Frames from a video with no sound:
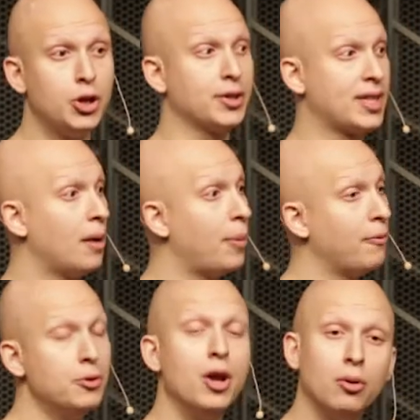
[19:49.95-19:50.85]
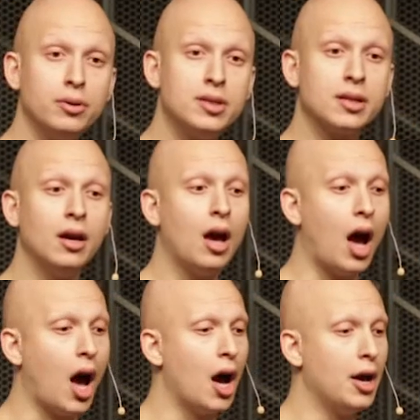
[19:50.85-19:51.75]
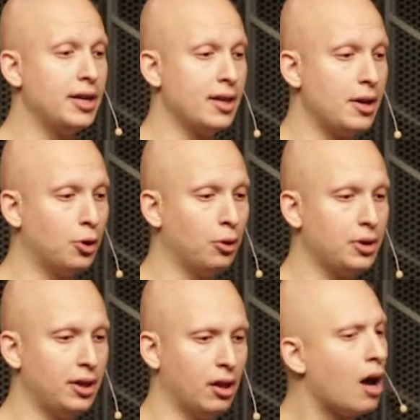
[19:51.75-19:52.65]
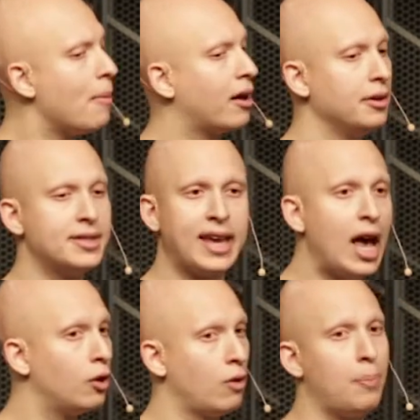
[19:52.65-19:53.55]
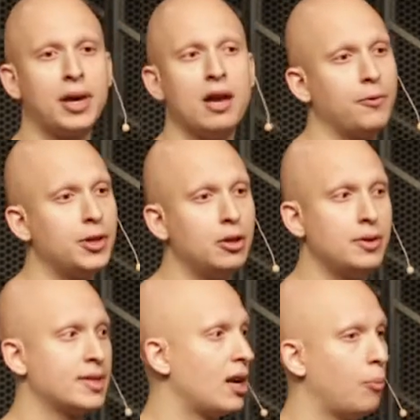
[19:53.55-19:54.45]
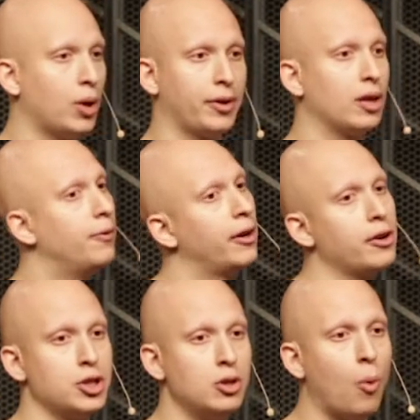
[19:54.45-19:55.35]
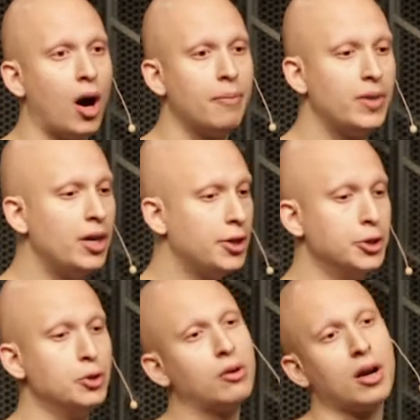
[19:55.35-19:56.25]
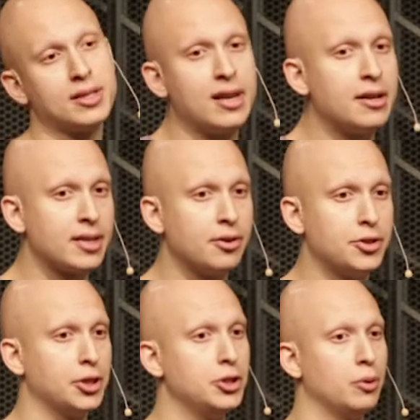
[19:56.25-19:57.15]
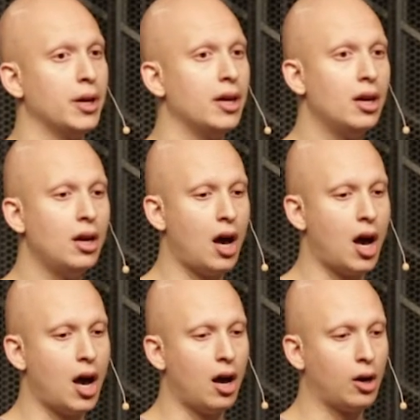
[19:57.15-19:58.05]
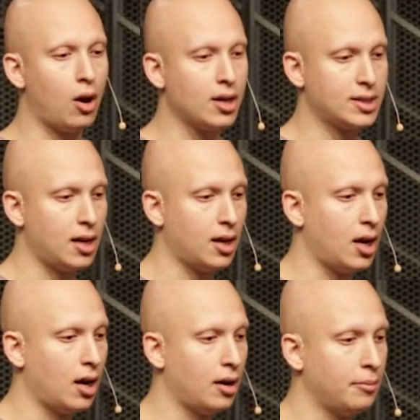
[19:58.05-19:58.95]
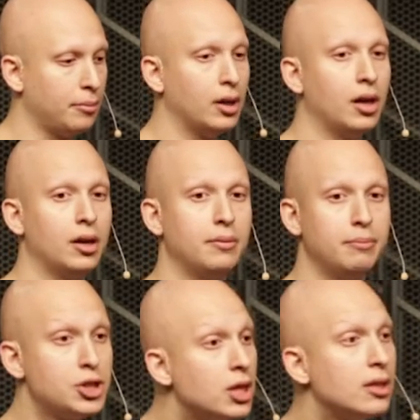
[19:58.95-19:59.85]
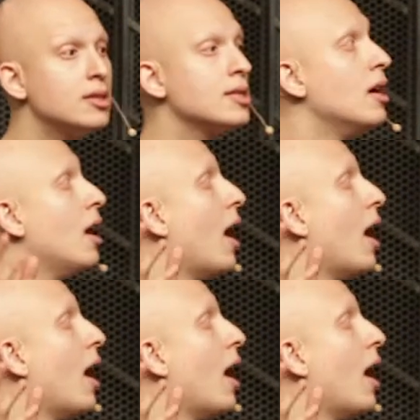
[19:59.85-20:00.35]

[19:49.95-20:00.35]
You'll set up a few nodes. It'll automatically scale and replicate for you. You set up whatever configuration you want. You can do it across data centers. You can do it across machines.